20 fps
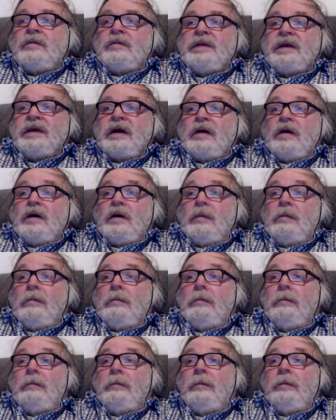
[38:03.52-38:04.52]
with
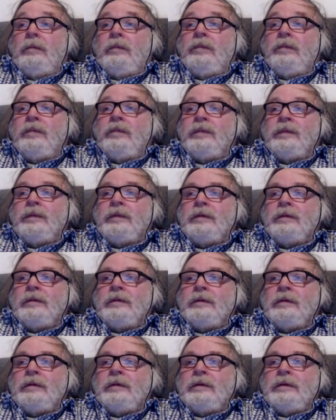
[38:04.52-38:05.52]
Om.
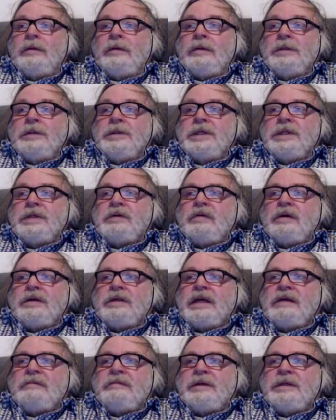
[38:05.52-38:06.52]
She's
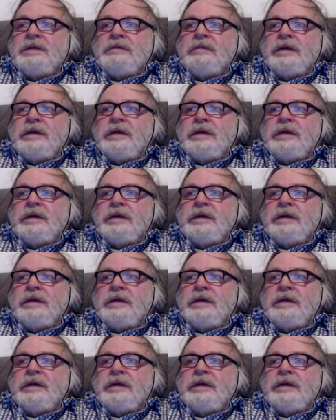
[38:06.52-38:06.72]
quite happy